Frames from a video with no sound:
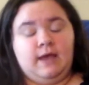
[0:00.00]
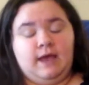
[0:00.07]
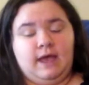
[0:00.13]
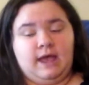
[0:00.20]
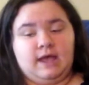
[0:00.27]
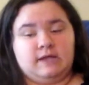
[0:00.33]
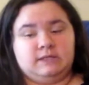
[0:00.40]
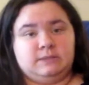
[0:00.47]

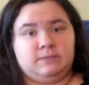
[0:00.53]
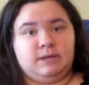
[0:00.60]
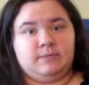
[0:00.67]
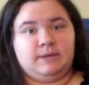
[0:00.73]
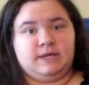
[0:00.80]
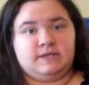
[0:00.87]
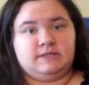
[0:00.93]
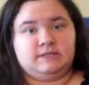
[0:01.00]
and my
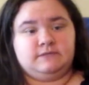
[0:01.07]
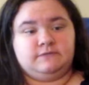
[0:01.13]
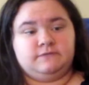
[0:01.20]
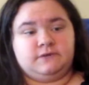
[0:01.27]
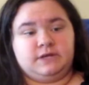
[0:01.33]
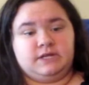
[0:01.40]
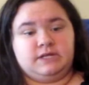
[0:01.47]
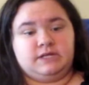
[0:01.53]
best
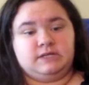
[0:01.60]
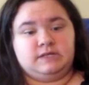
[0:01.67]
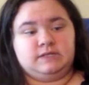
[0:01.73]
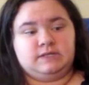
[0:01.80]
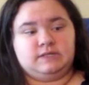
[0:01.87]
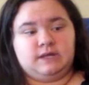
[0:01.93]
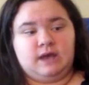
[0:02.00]
friend,